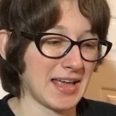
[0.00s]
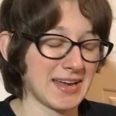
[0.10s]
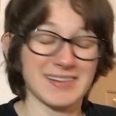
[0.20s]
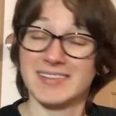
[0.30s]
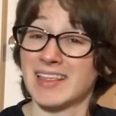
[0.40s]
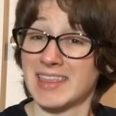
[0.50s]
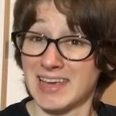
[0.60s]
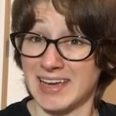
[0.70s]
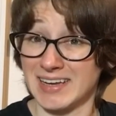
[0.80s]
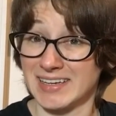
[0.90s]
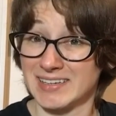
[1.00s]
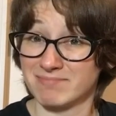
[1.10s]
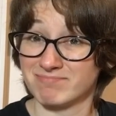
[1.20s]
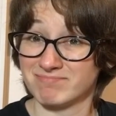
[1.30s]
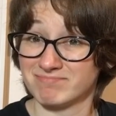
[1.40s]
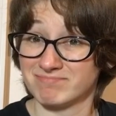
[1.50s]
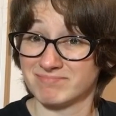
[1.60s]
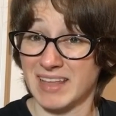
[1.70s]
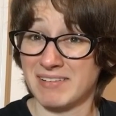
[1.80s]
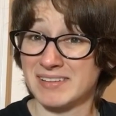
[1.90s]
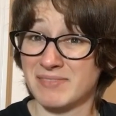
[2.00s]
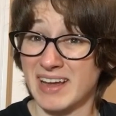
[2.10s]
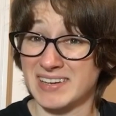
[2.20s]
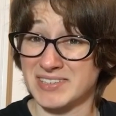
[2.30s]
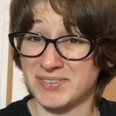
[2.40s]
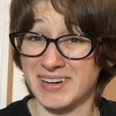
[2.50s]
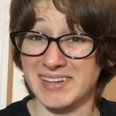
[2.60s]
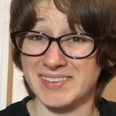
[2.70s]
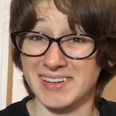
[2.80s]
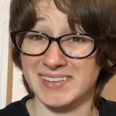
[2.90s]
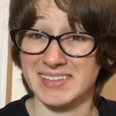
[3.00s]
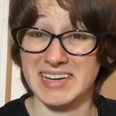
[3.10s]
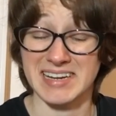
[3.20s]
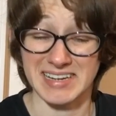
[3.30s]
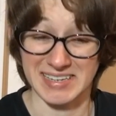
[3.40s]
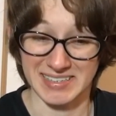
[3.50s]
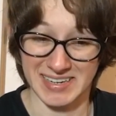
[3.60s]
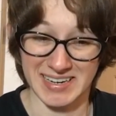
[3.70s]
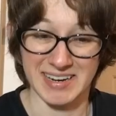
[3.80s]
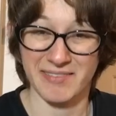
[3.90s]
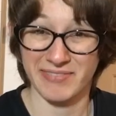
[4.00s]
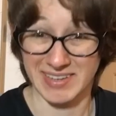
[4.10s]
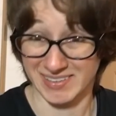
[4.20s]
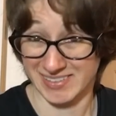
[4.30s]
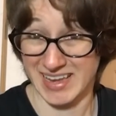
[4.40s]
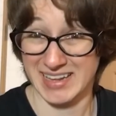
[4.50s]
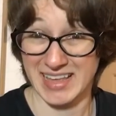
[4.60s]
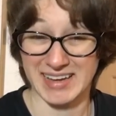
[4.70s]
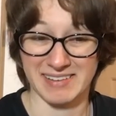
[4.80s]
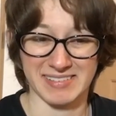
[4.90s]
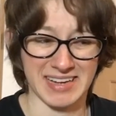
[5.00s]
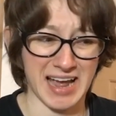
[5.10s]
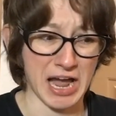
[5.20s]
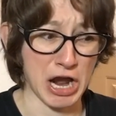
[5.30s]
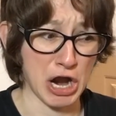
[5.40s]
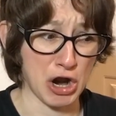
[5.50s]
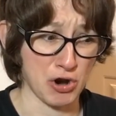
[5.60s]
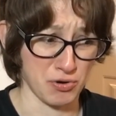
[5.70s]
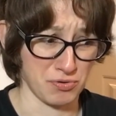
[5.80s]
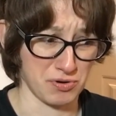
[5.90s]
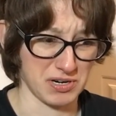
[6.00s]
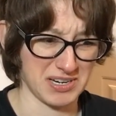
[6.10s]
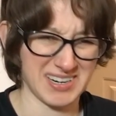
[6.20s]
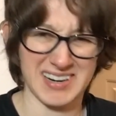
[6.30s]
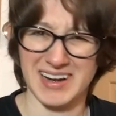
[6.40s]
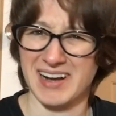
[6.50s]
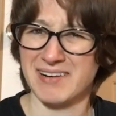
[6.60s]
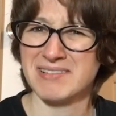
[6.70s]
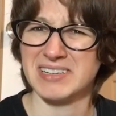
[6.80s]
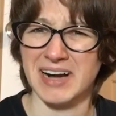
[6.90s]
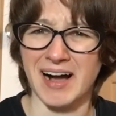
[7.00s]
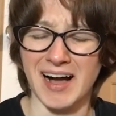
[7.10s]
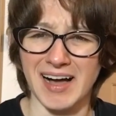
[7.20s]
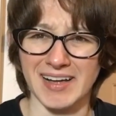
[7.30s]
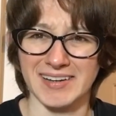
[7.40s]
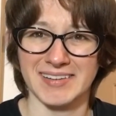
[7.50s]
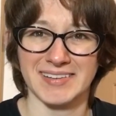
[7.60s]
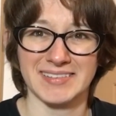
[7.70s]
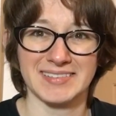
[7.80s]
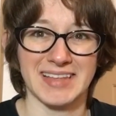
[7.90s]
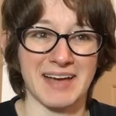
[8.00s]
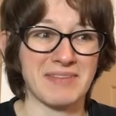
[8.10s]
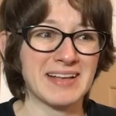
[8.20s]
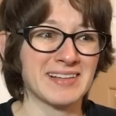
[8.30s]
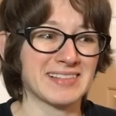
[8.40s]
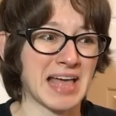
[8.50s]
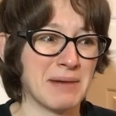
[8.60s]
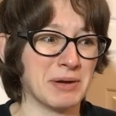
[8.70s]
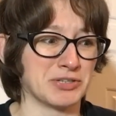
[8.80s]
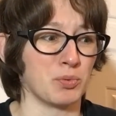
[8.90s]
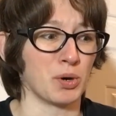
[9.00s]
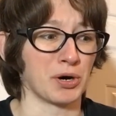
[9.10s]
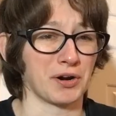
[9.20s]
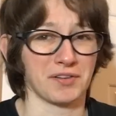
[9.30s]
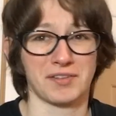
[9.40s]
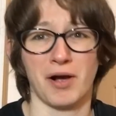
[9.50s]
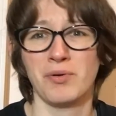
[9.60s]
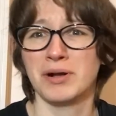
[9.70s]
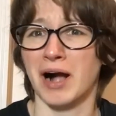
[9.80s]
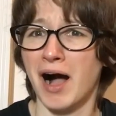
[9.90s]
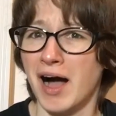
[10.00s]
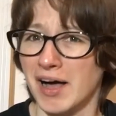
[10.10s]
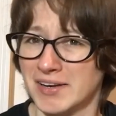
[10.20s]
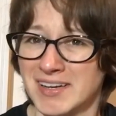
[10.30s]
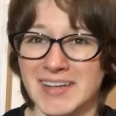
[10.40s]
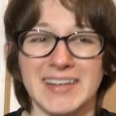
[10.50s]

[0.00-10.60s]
Here's the thing, it was made in 2016, and it feels like that. And I was like, oh god, that makes it that much worse, oh god.